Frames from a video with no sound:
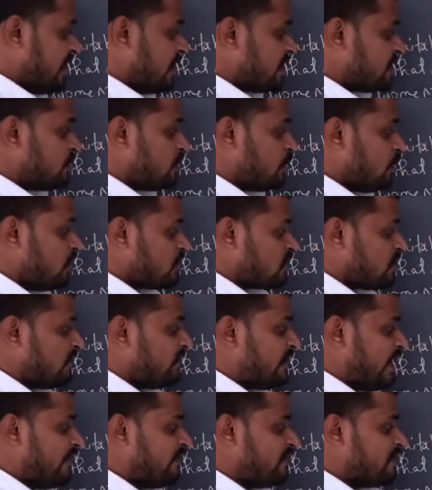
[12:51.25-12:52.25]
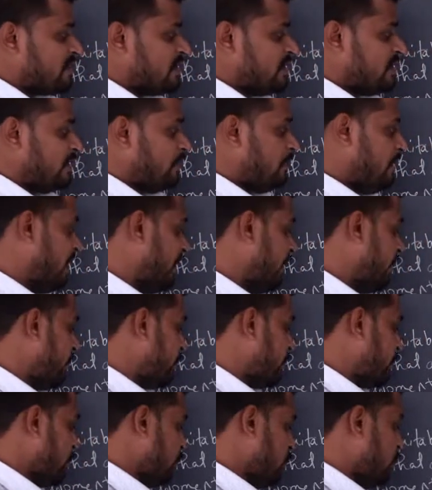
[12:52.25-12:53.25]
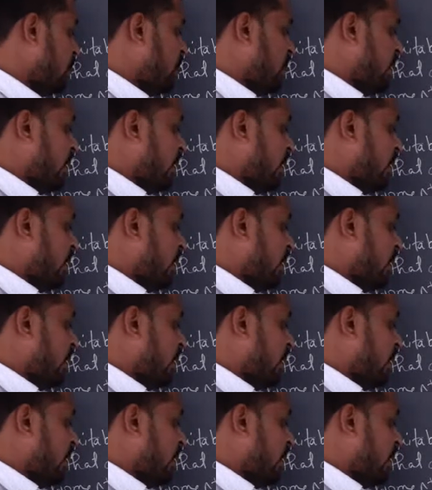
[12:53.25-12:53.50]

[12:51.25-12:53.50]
as loss of diversity may lead to